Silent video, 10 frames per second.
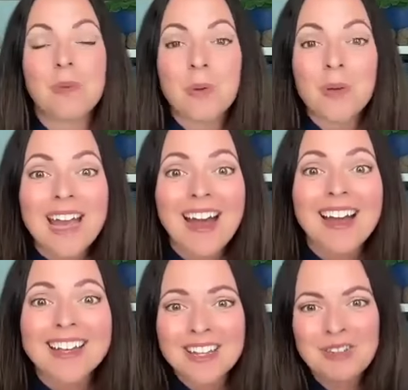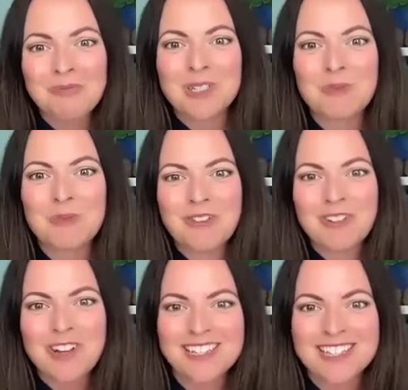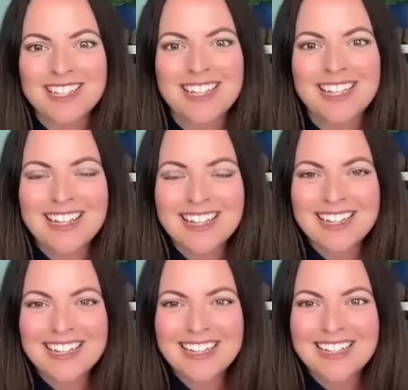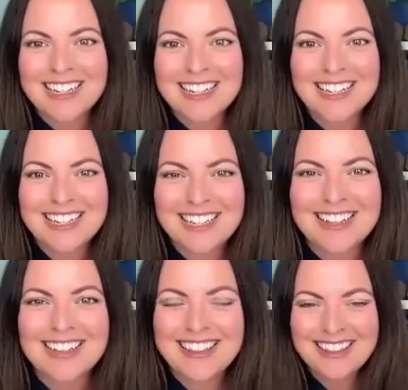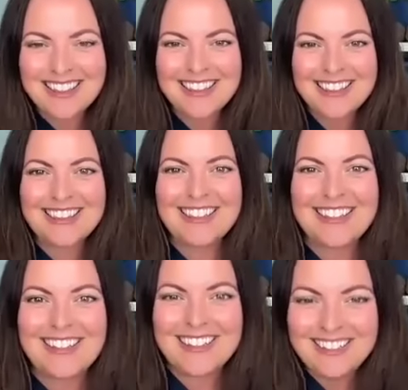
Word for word: Maria, can you please pray for us? Sure. Thanks, Melissa. In the name of the